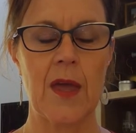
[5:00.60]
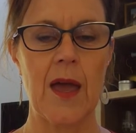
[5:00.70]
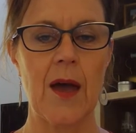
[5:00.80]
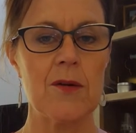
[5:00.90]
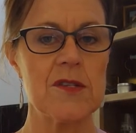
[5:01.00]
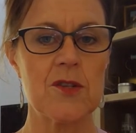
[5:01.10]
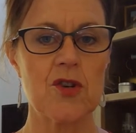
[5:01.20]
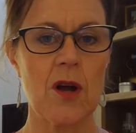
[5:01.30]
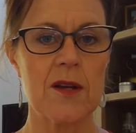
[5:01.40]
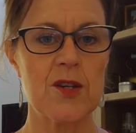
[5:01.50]
How is it
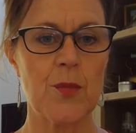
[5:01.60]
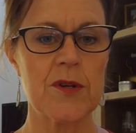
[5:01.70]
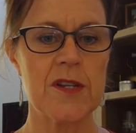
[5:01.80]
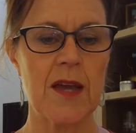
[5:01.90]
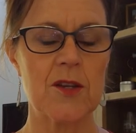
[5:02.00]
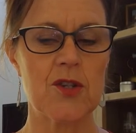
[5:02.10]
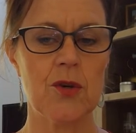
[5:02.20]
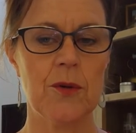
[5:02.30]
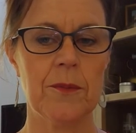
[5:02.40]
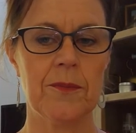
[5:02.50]
trying to protect
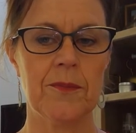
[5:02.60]
you?